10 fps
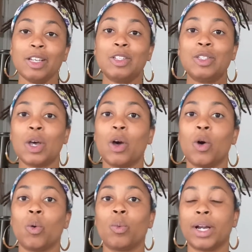
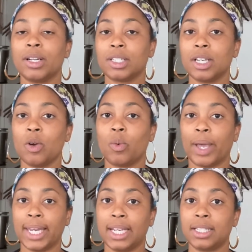So we're still
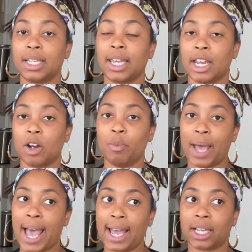waiting to hear
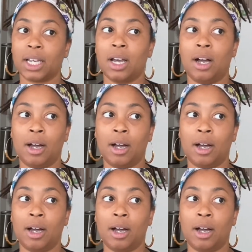back.